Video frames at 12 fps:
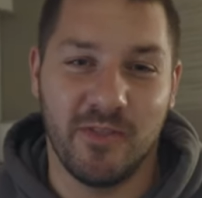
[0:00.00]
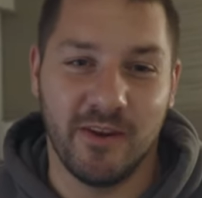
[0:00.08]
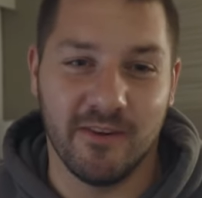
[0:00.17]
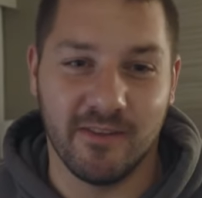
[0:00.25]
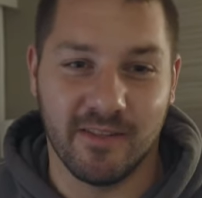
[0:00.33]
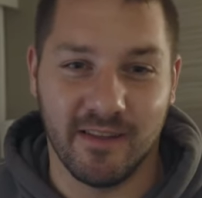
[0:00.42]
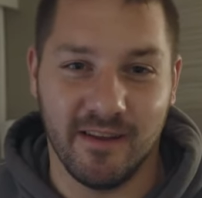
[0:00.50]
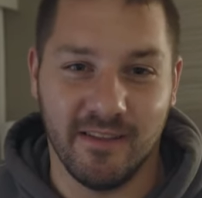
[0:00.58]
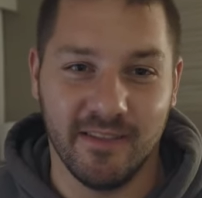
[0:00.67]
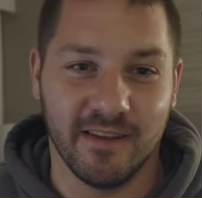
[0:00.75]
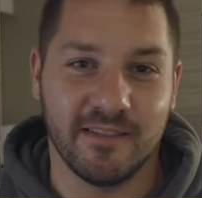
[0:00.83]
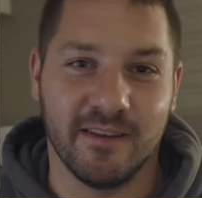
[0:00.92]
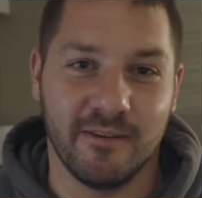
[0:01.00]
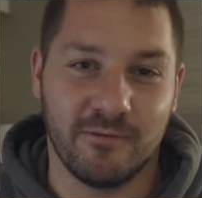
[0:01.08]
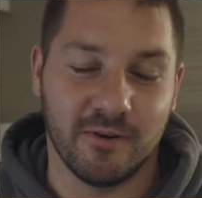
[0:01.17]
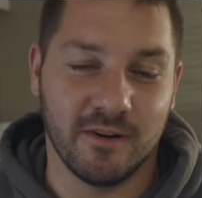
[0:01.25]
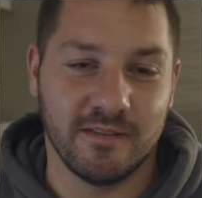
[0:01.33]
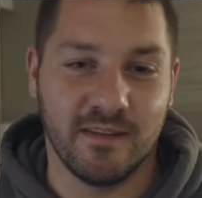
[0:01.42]
There's a link there
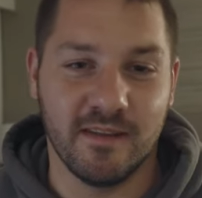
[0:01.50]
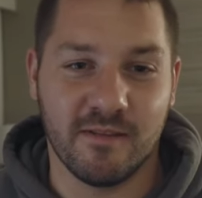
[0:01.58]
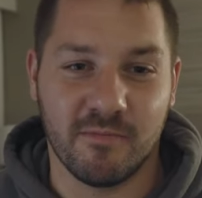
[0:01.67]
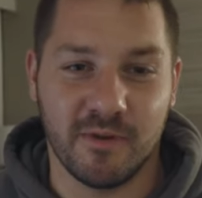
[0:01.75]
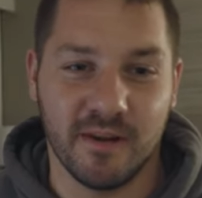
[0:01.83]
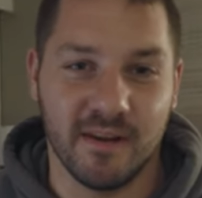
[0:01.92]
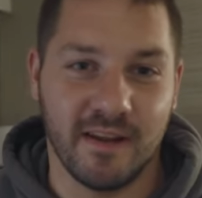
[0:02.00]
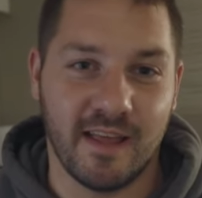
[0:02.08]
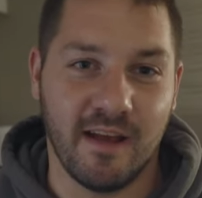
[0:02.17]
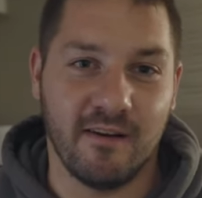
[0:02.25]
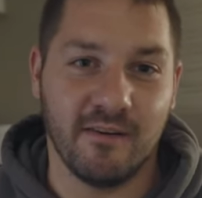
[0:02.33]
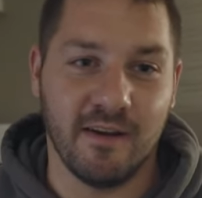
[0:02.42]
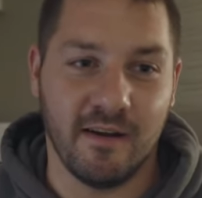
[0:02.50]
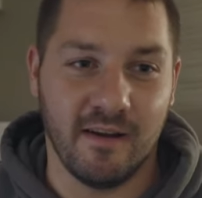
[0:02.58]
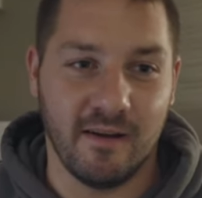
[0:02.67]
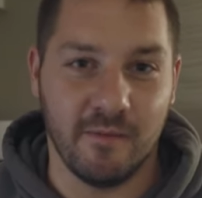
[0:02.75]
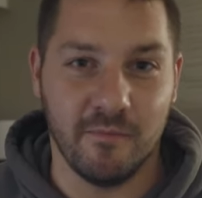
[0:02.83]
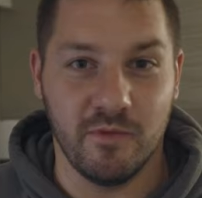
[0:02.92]
for a Teespring account.
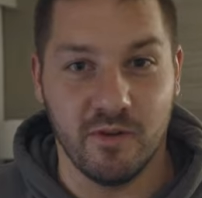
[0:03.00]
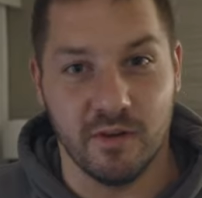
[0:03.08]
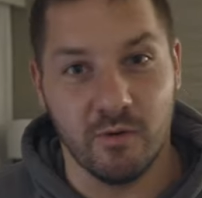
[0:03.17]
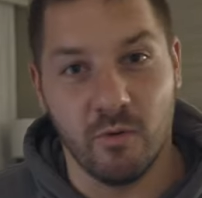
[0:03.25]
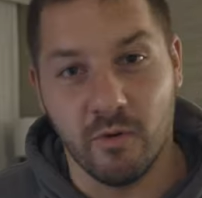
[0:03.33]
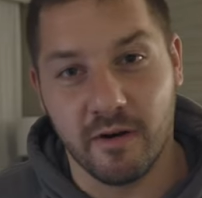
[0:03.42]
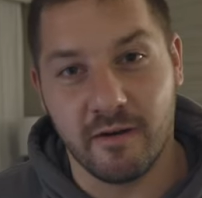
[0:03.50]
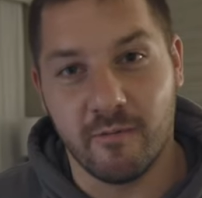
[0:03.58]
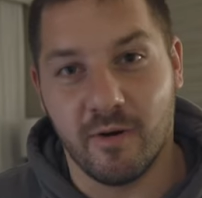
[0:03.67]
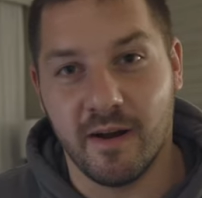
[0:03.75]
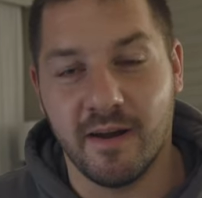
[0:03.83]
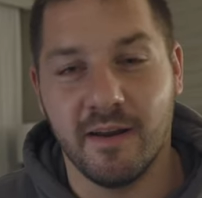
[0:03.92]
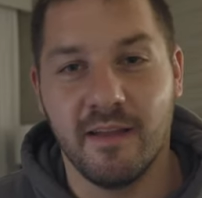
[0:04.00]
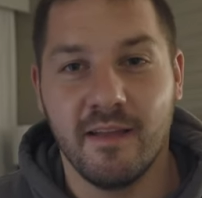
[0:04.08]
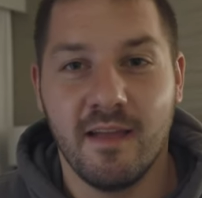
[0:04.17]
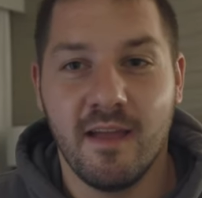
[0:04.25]
You could order one.